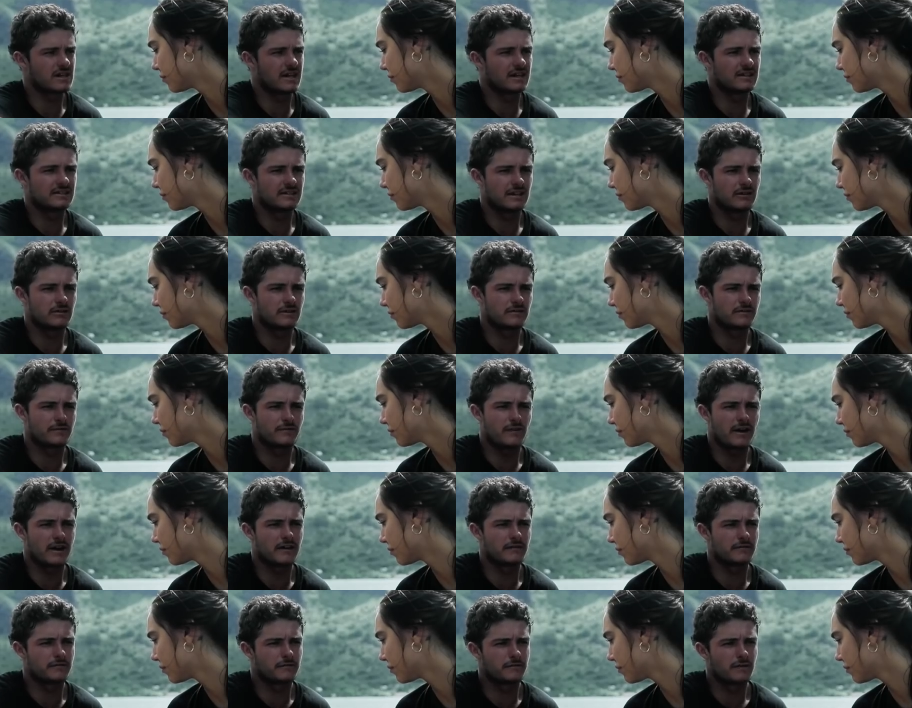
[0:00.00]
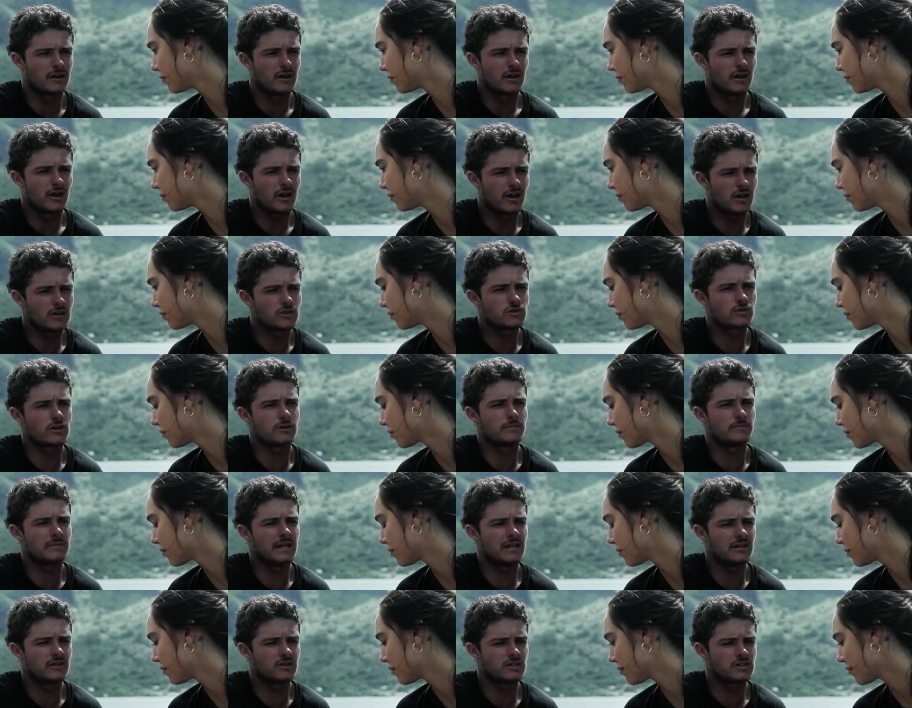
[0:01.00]
Speaker 1: Like there is 500
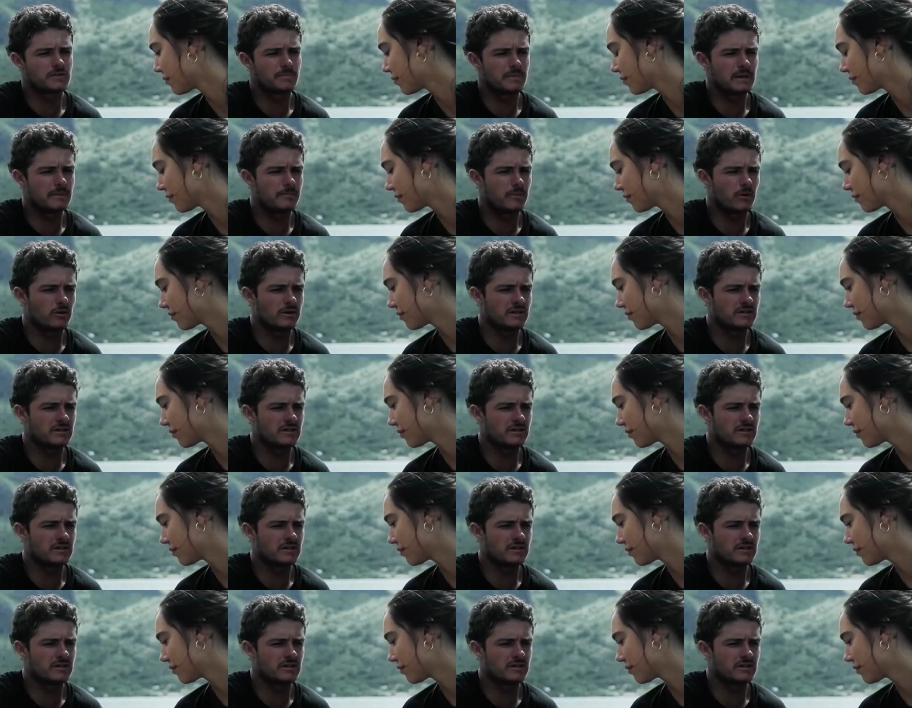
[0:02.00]
million people